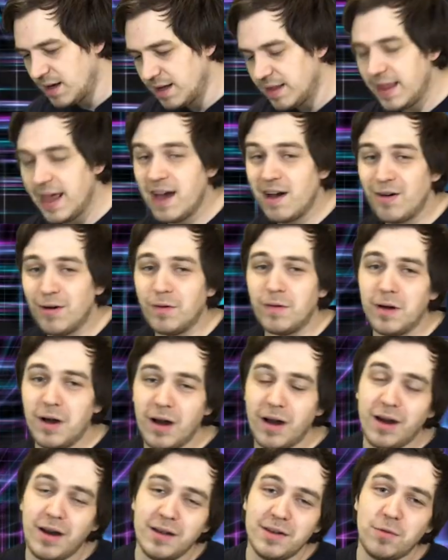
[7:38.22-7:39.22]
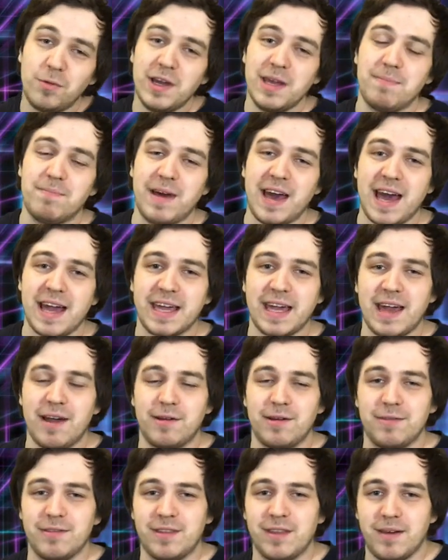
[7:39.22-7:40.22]
Now, on the way back
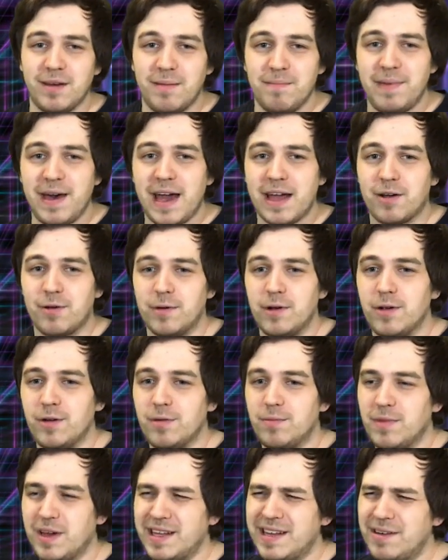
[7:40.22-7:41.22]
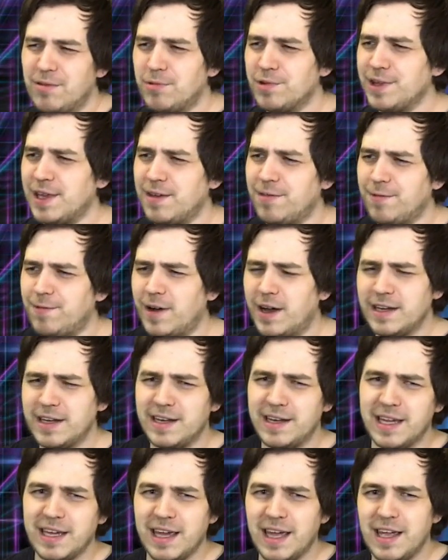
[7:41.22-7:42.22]
out of the back room, I didn't really find
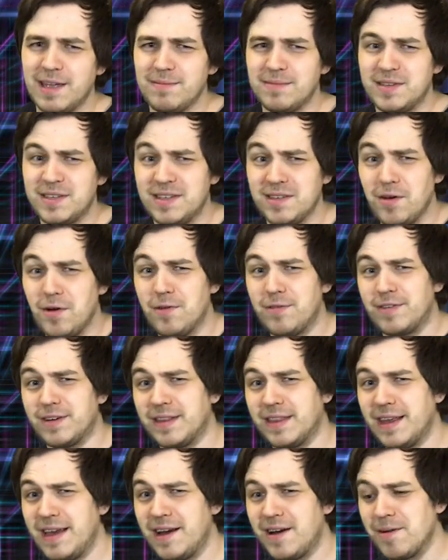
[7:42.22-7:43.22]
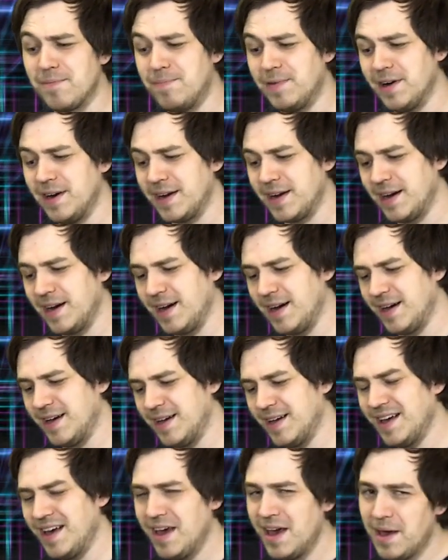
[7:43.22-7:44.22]
any games over there, but uh,
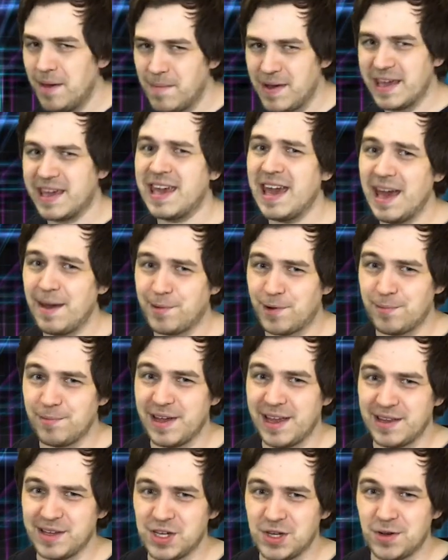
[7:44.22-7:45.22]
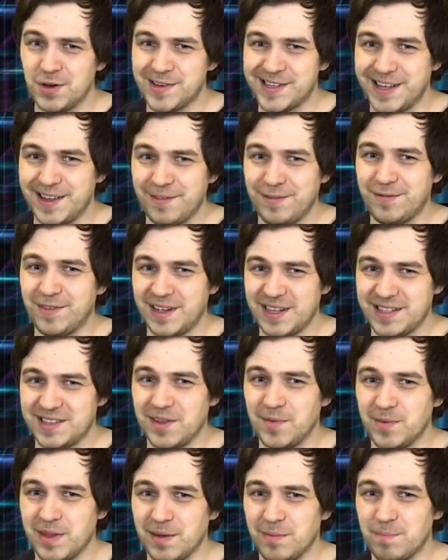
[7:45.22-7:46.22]
my cameraman sure did find
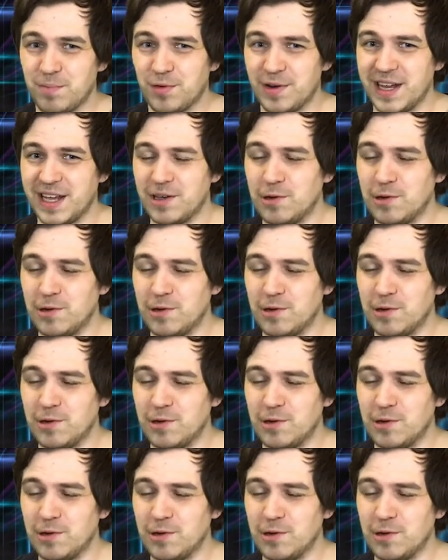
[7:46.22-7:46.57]
something pretty